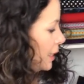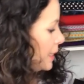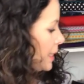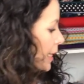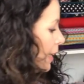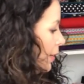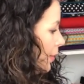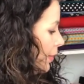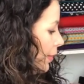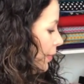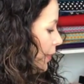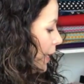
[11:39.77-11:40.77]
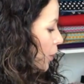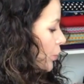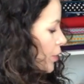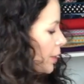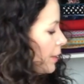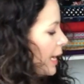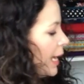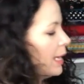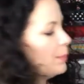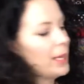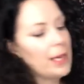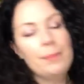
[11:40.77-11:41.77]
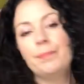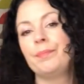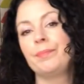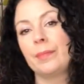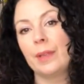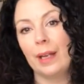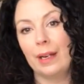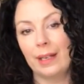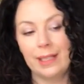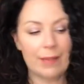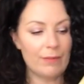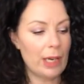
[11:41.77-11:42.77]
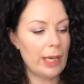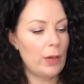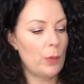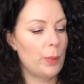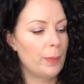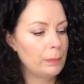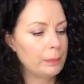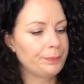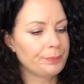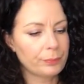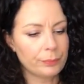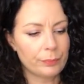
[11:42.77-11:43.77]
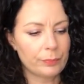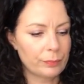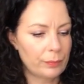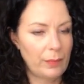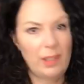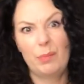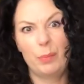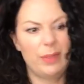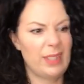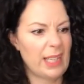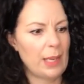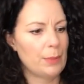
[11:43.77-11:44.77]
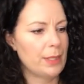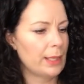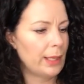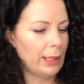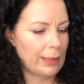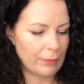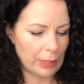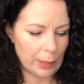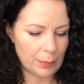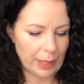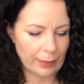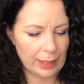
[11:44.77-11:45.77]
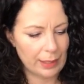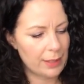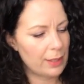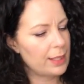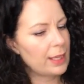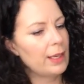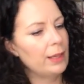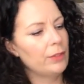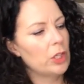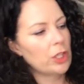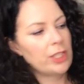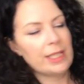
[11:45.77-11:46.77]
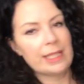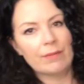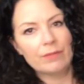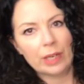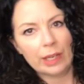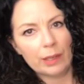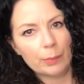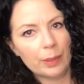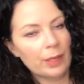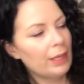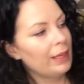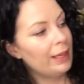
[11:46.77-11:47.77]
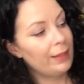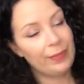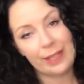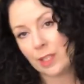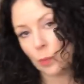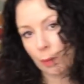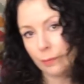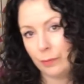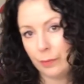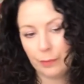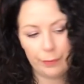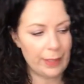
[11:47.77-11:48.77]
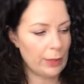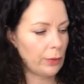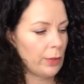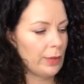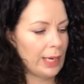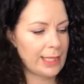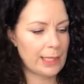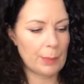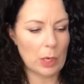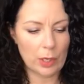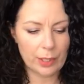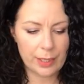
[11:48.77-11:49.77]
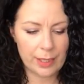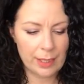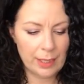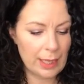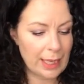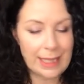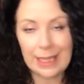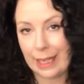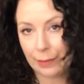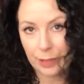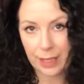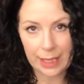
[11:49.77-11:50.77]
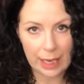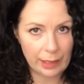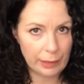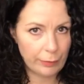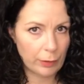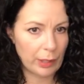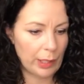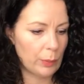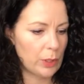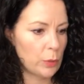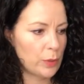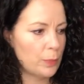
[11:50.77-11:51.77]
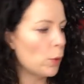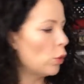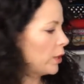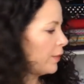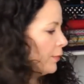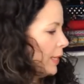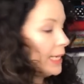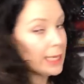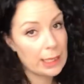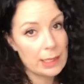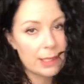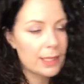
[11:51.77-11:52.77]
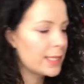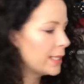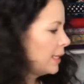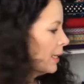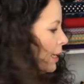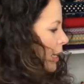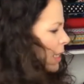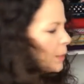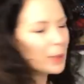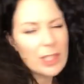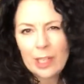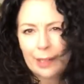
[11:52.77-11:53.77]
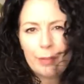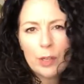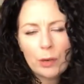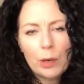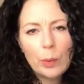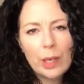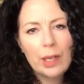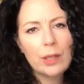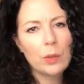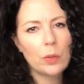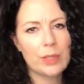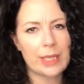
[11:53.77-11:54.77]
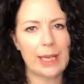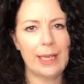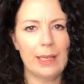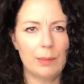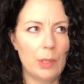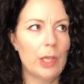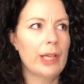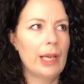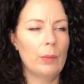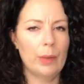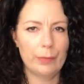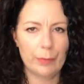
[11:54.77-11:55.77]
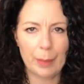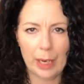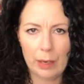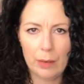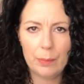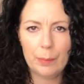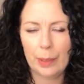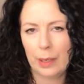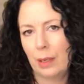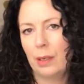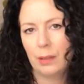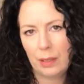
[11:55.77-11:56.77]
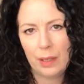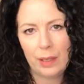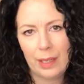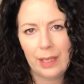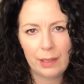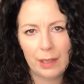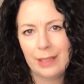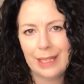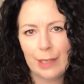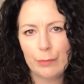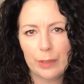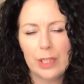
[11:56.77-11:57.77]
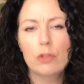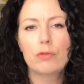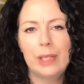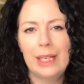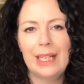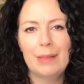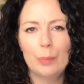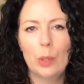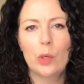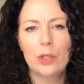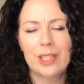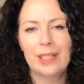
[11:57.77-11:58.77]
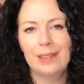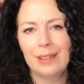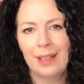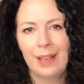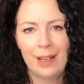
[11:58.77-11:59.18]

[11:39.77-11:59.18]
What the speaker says: So they also came in a nice envelope. Same style envelopes, I think, so it's a kind of gusset envelope. This one fit through the letterbox. I didn't have to sign for it, which was more convenient, especially if you're at work all day. I'm lucky I work from home, but delivery is really important.